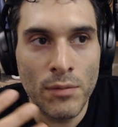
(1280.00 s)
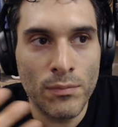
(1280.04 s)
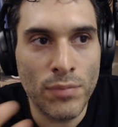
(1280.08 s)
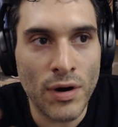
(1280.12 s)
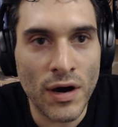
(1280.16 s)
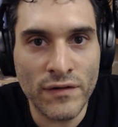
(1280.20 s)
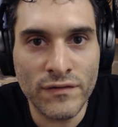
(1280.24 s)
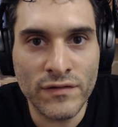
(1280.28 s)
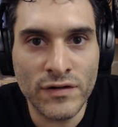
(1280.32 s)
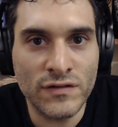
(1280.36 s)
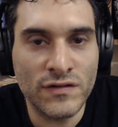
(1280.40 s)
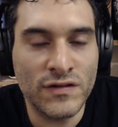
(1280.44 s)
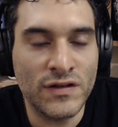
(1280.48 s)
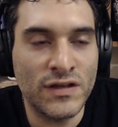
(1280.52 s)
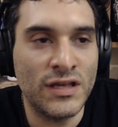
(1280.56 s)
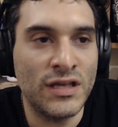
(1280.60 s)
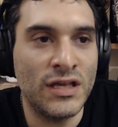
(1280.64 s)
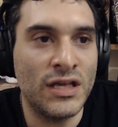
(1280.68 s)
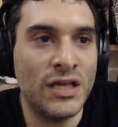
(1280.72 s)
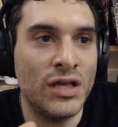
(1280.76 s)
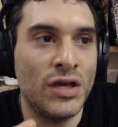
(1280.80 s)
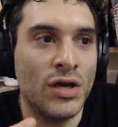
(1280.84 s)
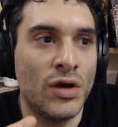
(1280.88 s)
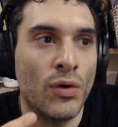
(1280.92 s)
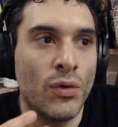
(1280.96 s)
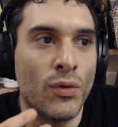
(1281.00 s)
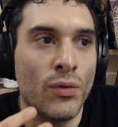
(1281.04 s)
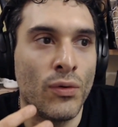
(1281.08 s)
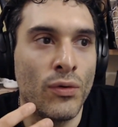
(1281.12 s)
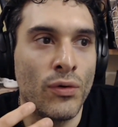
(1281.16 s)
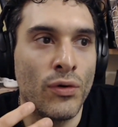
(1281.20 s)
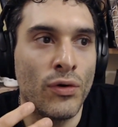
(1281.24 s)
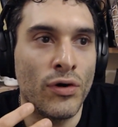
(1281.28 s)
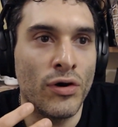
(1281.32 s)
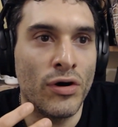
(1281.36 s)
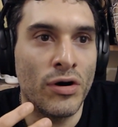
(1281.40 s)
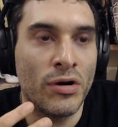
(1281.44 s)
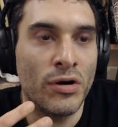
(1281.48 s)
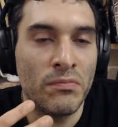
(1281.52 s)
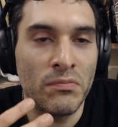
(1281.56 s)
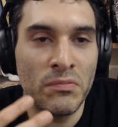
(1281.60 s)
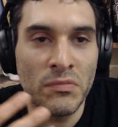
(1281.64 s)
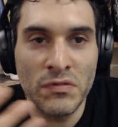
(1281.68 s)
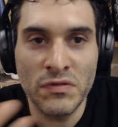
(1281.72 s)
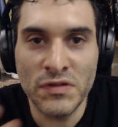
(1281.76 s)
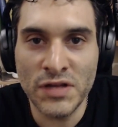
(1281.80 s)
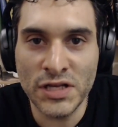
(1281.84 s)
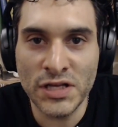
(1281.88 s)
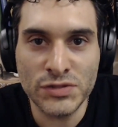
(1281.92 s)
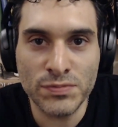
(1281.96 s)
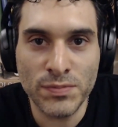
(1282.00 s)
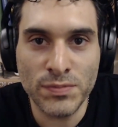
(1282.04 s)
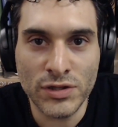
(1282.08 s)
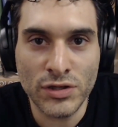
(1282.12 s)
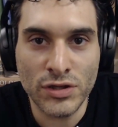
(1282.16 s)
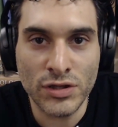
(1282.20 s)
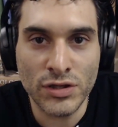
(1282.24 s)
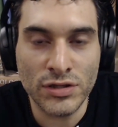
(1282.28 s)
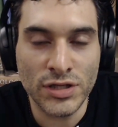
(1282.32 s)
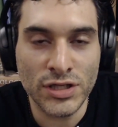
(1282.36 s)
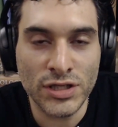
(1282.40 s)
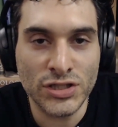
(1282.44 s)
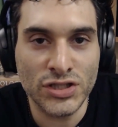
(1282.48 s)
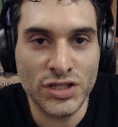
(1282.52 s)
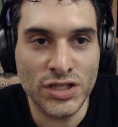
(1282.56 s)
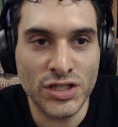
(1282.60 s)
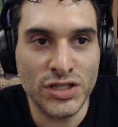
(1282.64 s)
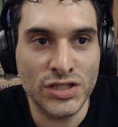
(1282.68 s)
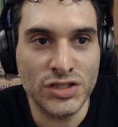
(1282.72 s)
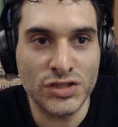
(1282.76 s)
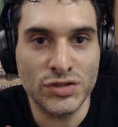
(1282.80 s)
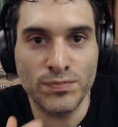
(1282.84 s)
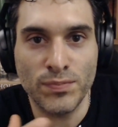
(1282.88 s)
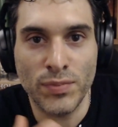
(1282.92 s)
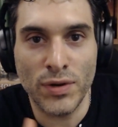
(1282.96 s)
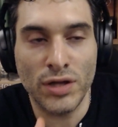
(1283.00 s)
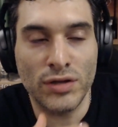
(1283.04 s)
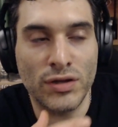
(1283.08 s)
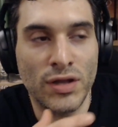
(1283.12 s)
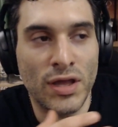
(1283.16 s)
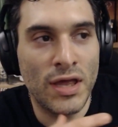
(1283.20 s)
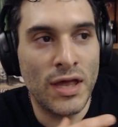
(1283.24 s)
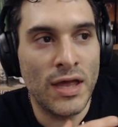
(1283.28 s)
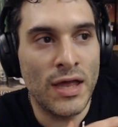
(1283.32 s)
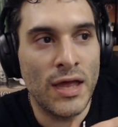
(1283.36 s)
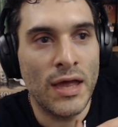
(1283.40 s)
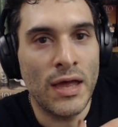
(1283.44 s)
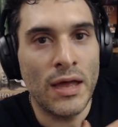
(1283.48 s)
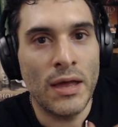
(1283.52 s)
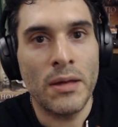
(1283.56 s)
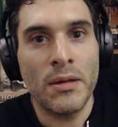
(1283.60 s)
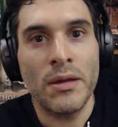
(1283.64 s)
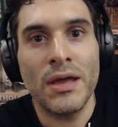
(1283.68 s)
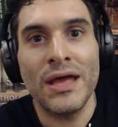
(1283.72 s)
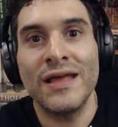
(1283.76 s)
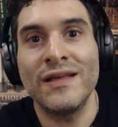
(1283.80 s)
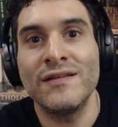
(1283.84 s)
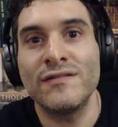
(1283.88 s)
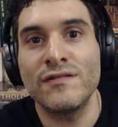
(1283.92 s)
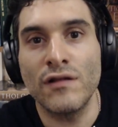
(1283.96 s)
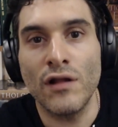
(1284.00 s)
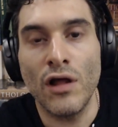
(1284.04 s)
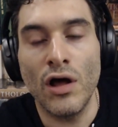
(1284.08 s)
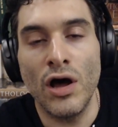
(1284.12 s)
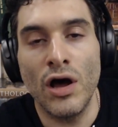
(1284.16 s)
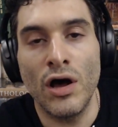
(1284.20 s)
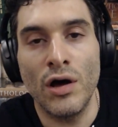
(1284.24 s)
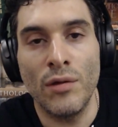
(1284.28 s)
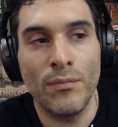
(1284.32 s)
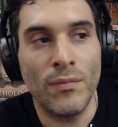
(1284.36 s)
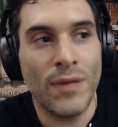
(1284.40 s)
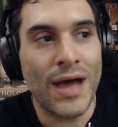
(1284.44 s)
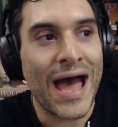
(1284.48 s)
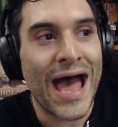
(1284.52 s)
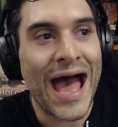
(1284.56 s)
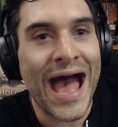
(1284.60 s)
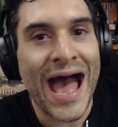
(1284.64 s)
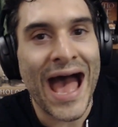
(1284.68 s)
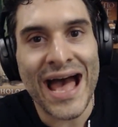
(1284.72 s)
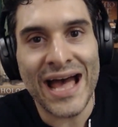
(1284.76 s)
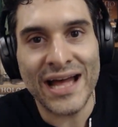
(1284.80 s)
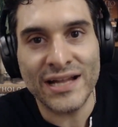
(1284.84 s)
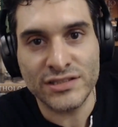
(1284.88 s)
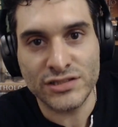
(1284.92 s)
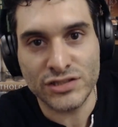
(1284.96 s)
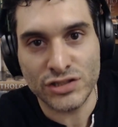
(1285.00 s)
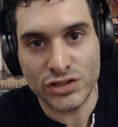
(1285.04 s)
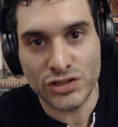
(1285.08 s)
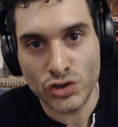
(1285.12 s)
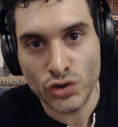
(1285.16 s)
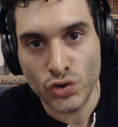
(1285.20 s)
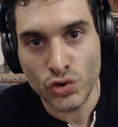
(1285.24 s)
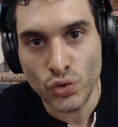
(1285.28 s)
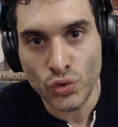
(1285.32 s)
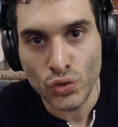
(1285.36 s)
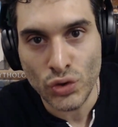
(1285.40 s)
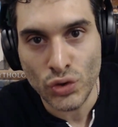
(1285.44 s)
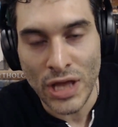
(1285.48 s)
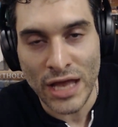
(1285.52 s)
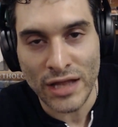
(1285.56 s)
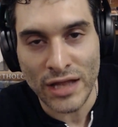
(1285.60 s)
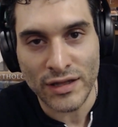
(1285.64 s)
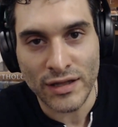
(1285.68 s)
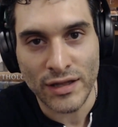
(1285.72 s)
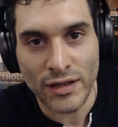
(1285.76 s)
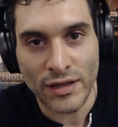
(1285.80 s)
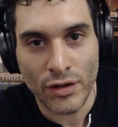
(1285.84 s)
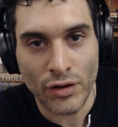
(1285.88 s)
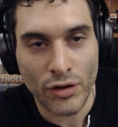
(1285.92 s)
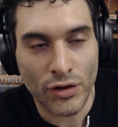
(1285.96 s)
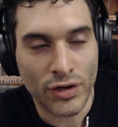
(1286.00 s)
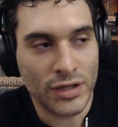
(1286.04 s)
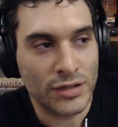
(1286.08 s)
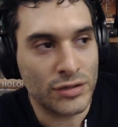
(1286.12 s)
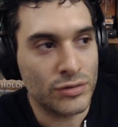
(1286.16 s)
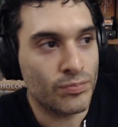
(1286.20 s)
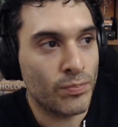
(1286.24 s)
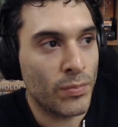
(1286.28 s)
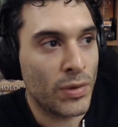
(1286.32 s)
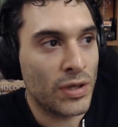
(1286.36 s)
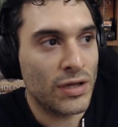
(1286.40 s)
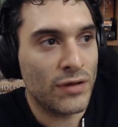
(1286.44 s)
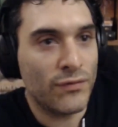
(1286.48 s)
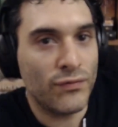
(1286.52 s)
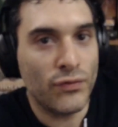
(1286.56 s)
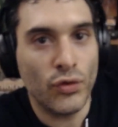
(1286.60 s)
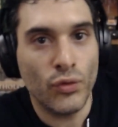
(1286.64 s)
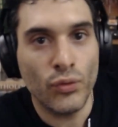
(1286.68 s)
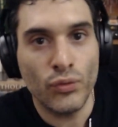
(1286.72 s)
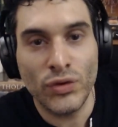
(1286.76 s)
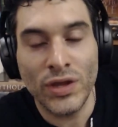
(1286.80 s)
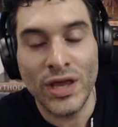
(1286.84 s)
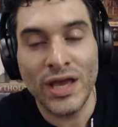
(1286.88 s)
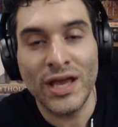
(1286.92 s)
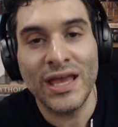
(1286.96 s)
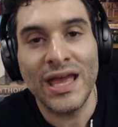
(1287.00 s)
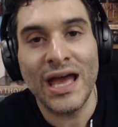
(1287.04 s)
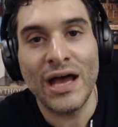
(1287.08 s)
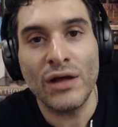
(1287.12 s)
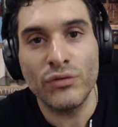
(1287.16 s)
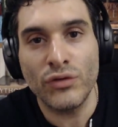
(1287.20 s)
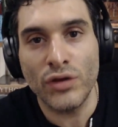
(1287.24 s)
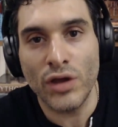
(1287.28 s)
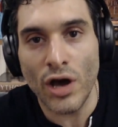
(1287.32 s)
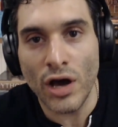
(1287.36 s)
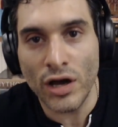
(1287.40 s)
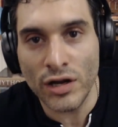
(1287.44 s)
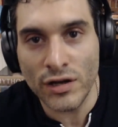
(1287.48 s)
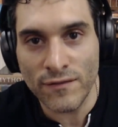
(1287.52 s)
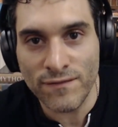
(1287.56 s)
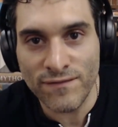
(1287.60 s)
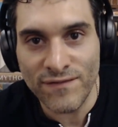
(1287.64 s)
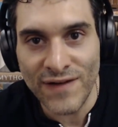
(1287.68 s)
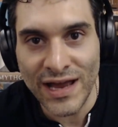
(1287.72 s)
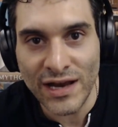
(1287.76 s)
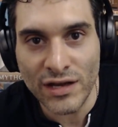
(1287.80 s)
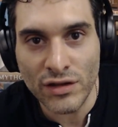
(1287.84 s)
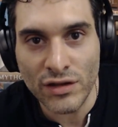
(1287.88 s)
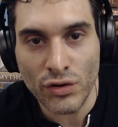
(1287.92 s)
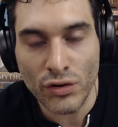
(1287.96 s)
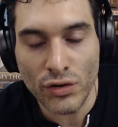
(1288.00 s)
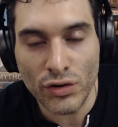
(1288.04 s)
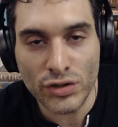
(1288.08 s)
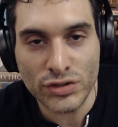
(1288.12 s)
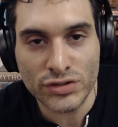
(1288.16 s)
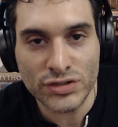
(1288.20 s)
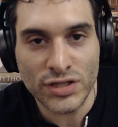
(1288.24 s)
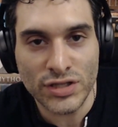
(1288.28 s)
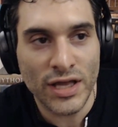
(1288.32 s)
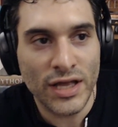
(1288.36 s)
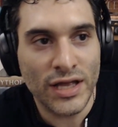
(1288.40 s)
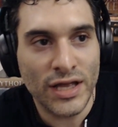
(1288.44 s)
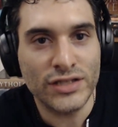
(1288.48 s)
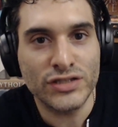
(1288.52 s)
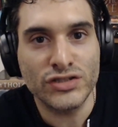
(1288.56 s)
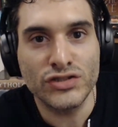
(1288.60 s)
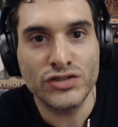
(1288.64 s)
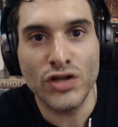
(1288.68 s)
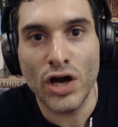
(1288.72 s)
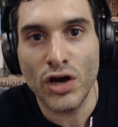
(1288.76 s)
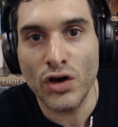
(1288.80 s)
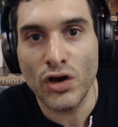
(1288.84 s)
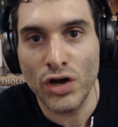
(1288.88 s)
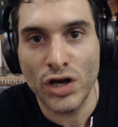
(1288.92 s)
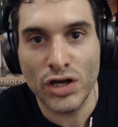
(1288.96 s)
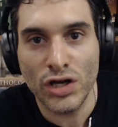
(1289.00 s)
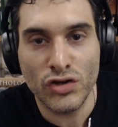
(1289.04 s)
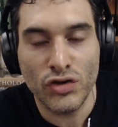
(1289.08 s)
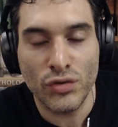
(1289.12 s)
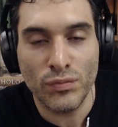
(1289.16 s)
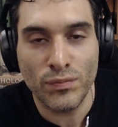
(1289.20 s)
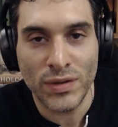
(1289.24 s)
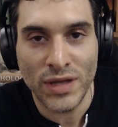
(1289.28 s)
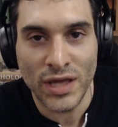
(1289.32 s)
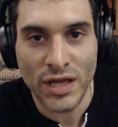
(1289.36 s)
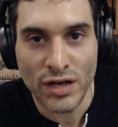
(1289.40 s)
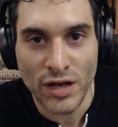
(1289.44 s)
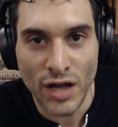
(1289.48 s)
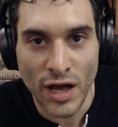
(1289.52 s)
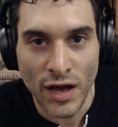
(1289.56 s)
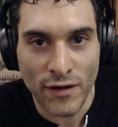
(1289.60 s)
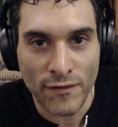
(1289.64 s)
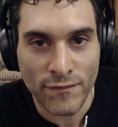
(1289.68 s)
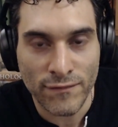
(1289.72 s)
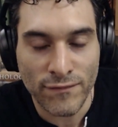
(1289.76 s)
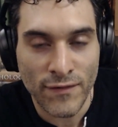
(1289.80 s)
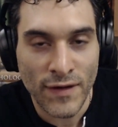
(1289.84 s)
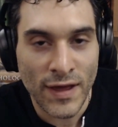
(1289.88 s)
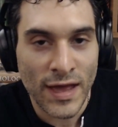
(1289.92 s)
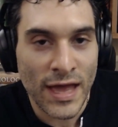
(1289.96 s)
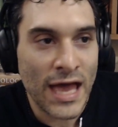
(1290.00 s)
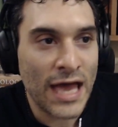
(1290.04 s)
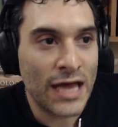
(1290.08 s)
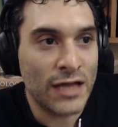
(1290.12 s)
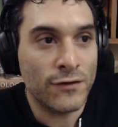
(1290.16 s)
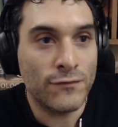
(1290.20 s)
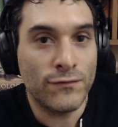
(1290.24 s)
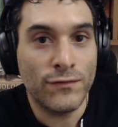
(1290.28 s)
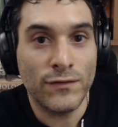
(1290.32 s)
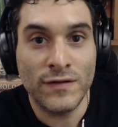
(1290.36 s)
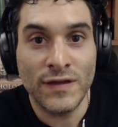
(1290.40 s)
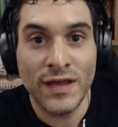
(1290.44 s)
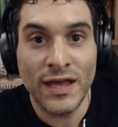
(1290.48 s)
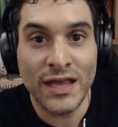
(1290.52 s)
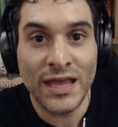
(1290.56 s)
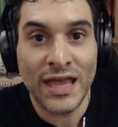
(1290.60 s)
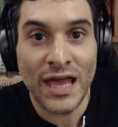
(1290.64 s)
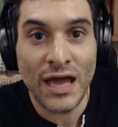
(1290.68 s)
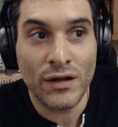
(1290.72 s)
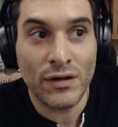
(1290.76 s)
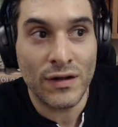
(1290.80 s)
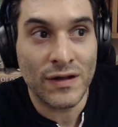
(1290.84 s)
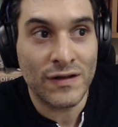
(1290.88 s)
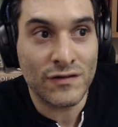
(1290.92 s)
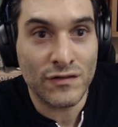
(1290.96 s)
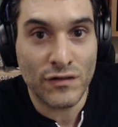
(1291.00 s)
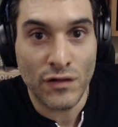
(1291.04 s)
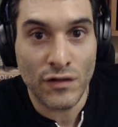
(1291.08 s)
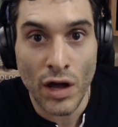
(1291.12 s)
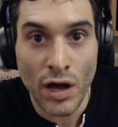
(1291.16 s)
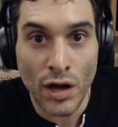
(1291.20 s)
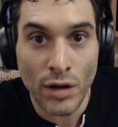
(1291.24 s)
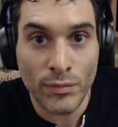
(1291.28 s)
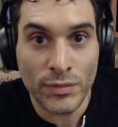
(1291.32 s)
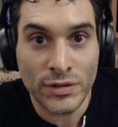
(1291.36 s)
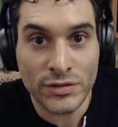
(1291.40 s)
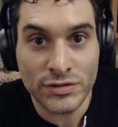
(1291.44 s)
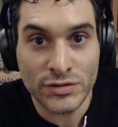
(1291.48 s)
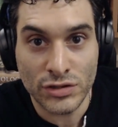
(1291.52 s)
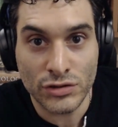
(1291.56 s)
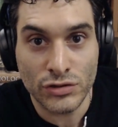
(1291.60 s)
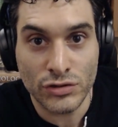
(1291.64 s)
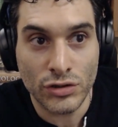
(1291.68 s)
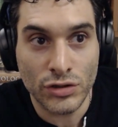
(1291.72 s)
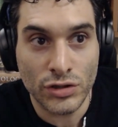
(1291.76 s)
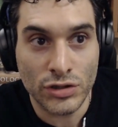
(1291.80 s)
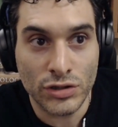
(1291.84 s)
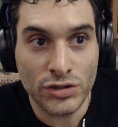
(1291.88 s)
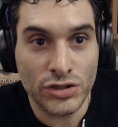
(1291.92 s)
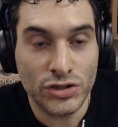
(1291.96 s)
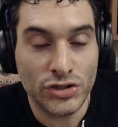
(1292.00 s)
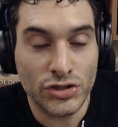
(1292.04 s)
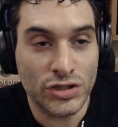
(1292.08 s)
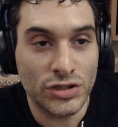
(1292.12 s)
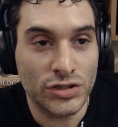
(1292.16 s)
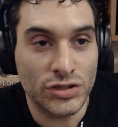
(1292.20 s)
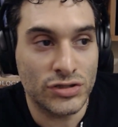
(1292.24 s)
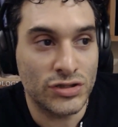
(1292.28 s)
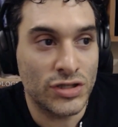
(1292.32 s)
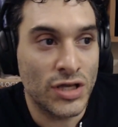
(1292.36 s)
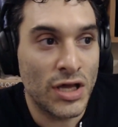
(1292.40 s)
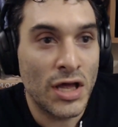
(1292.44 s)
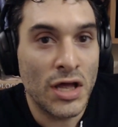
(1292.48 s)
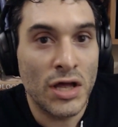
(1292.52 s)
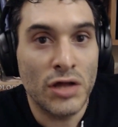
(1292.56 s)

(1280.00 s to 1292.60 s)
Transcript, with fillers: poverty or desperate conditions, but Islam adds to that. Okay, but if you take out the other factors, it's not going to be enough. And if you take out Islam in certain conditions,